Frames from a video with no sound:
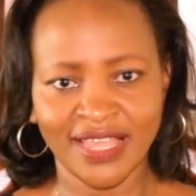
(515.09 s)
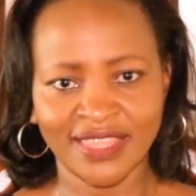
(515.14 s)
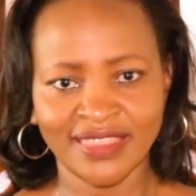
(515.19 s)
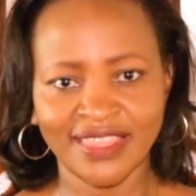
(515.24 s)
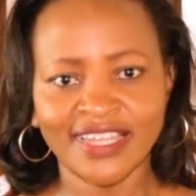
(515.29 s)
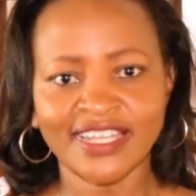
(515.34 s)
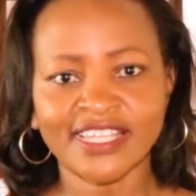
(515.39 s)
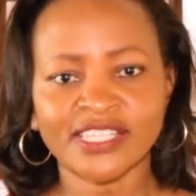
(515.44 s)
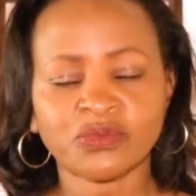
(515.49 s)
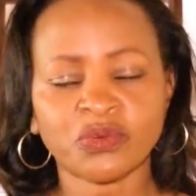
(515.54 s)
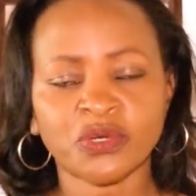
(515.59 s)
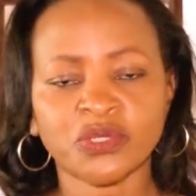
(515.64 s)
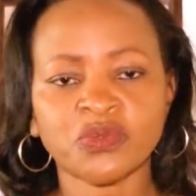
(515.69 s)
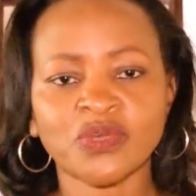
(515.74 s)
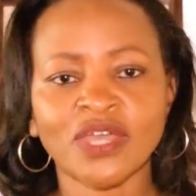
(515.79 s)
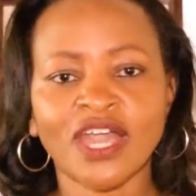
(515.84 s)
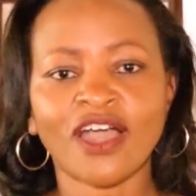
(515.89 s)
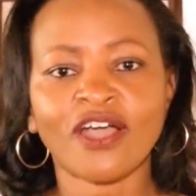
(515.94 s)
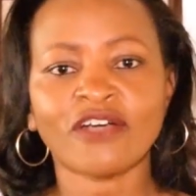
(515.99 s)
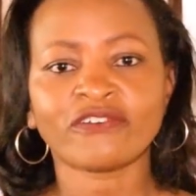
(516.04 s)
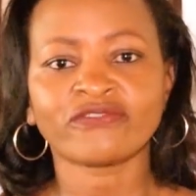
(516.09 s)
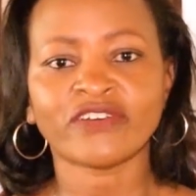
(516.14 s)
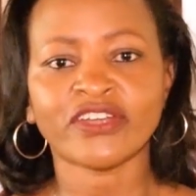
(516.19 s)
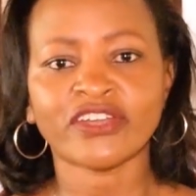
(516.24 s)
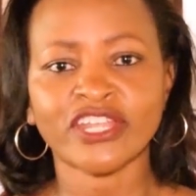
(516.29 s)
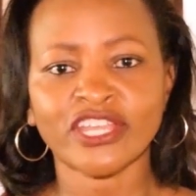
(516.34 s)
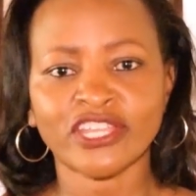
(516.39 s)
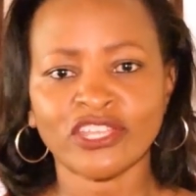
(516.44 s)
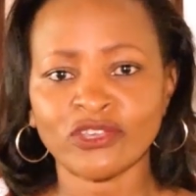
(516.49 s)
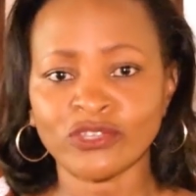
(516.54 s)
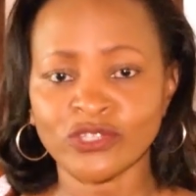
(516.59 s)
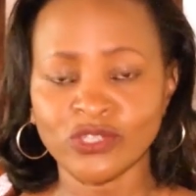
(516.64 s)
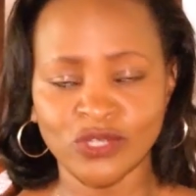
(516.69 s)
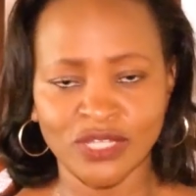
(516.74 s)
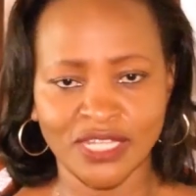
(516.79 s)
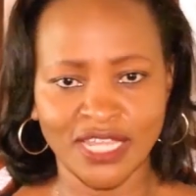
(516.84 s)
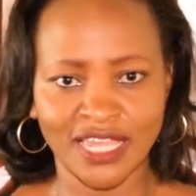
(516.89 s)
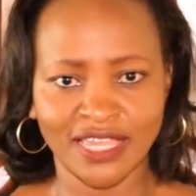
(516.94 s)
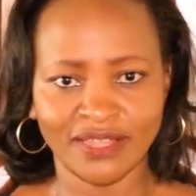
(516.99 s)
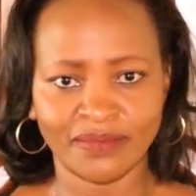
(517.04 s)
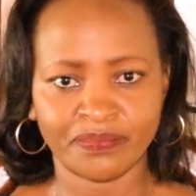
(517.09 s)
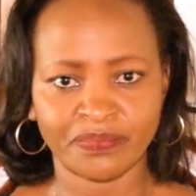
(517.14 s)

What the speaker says: That is what we are offering you today,